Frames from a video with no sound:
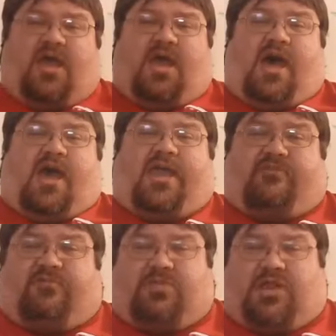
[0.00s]
Hi
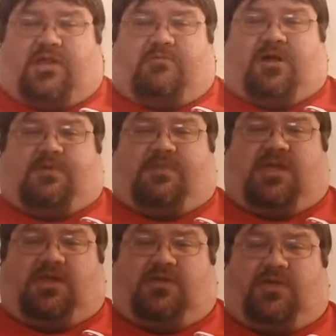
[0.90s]
everybody and welcome to
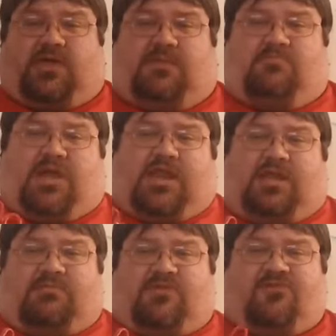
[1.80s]
Heel Heat. My
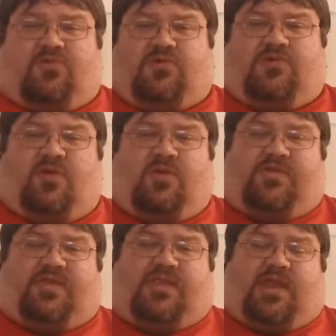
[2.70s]
name is George Coles
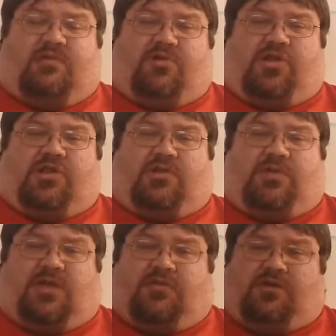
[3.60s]
and today we're going to do
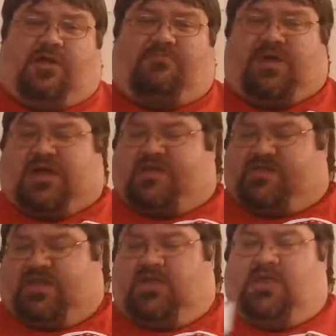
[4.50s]
another unboxing.